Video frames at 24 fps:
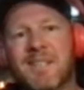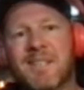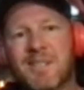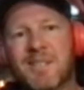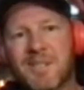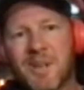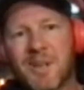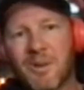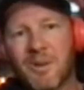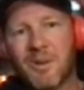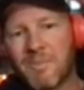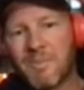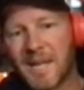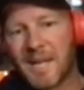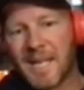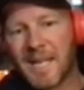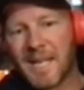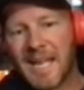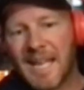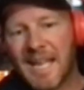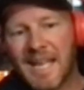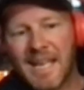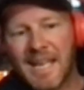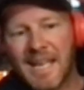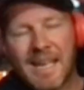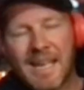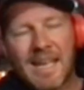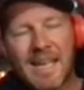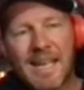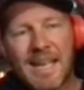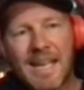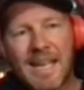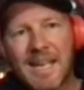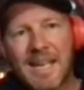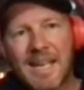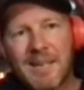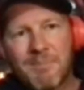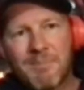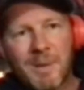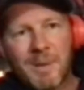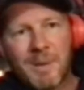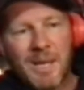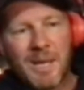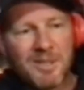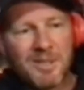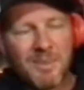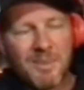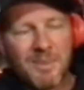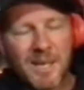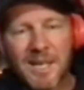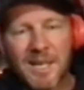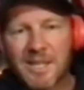Sold my gear and passed my